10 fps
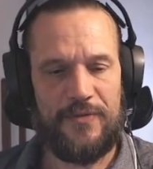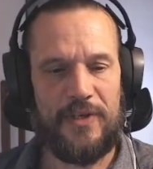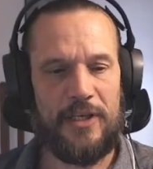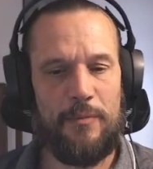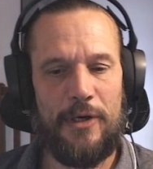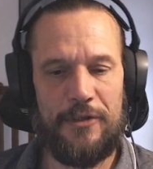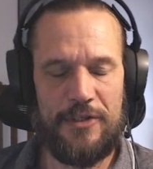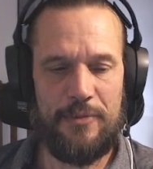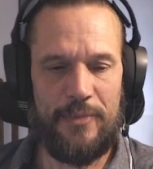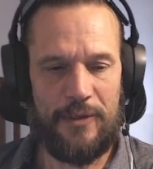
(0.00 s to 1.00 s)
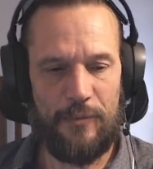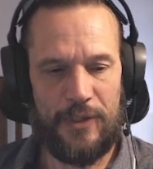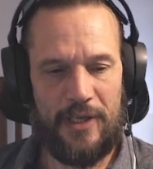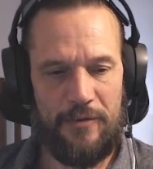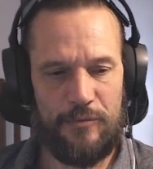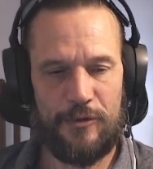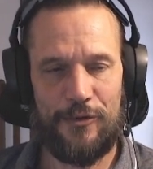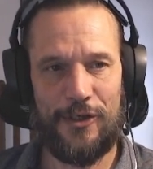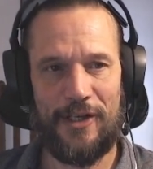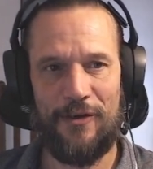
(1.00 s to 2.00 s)
think about this a bit without
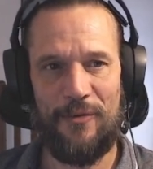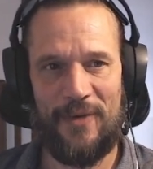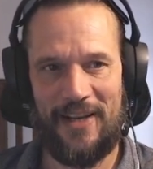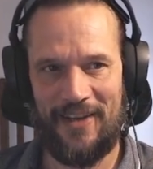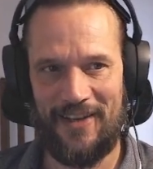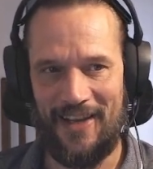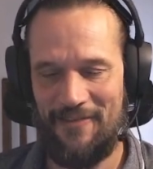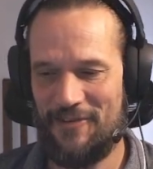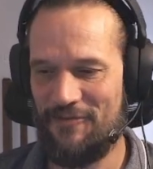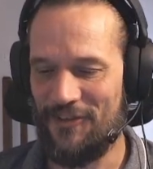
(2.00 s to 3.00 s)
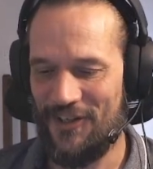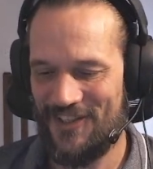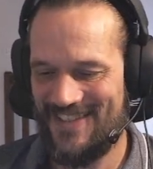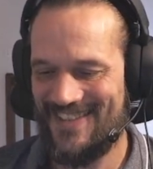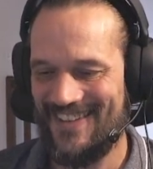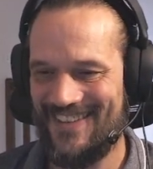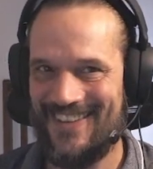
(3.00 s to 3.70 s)
recording all my heavy thoughts.